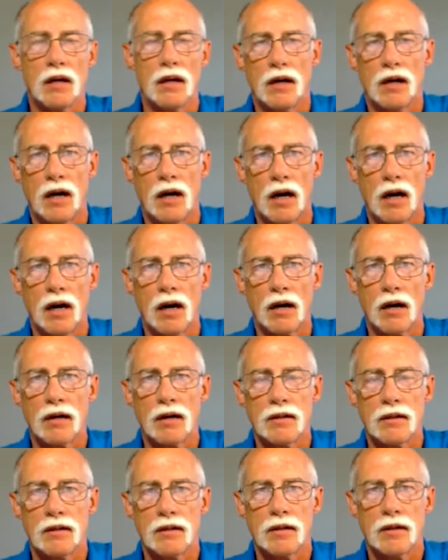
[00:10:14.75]
r,
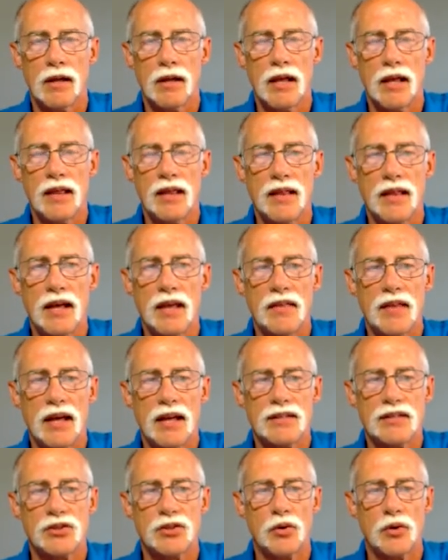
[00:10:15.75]
and, and that's
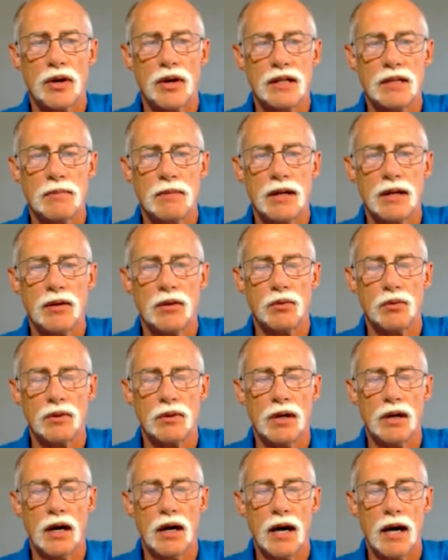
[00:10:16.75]
going to be
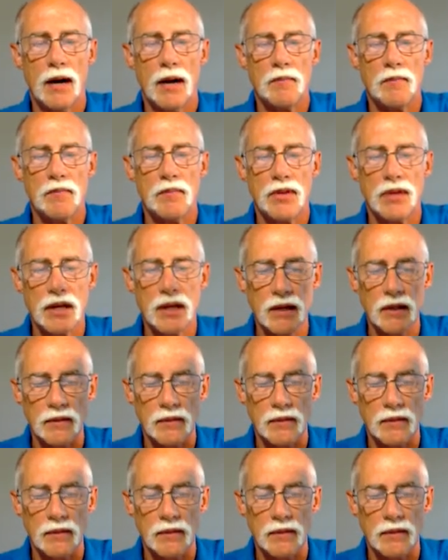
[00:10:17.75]
uh, the